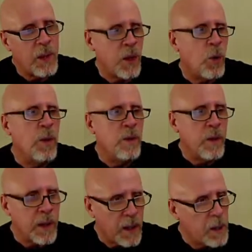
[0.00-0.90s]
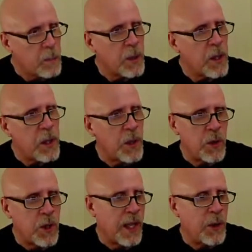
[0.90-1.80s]
equivalent computational
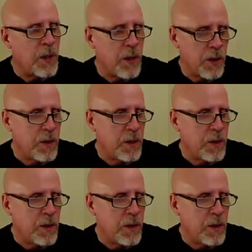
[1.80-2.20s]
challenges.